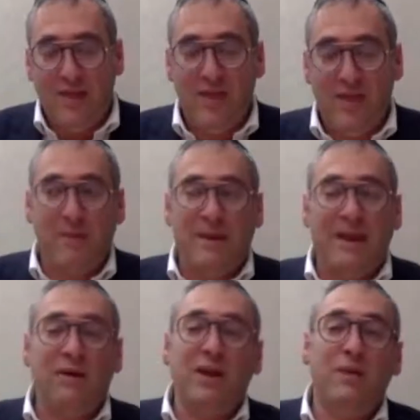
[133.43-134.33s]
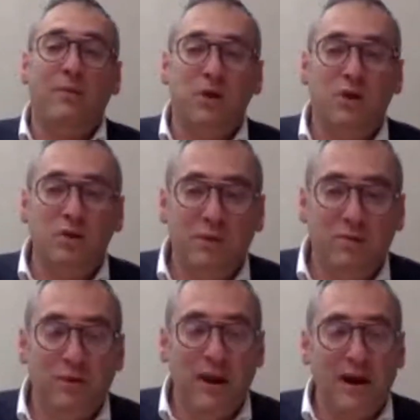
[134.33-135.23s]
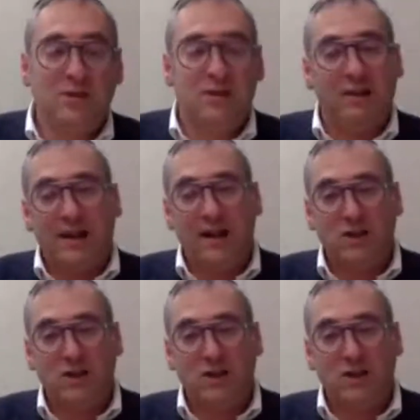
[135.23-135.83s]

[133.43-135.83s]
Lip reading: Thereby, not only are we human, we're actually like